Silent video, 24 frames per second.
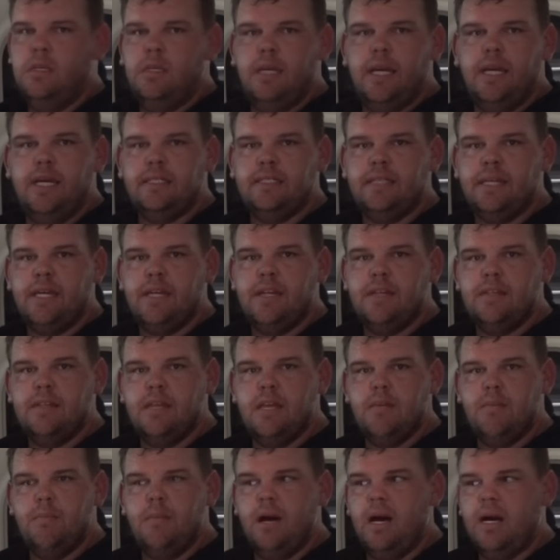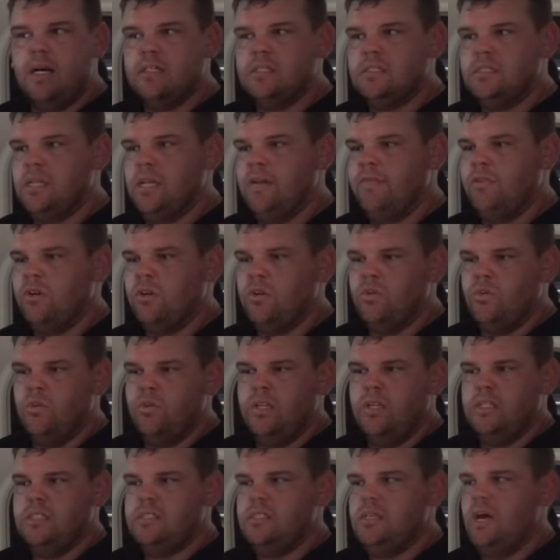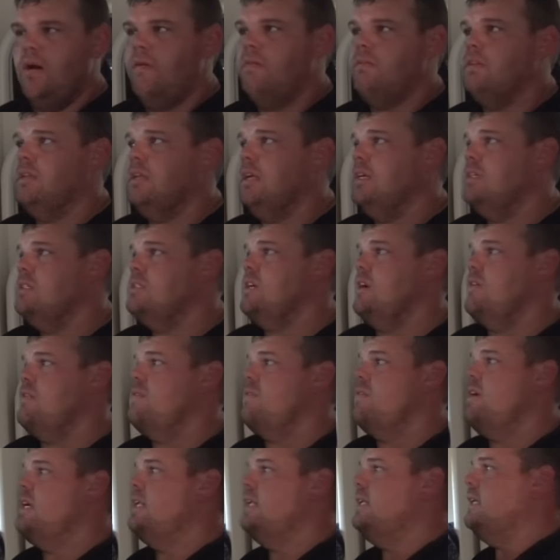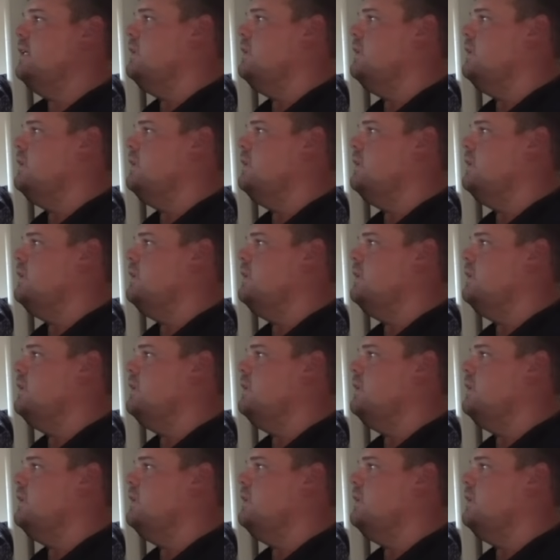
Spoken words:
and get in their bunks, and they've got all their stuff in there, so really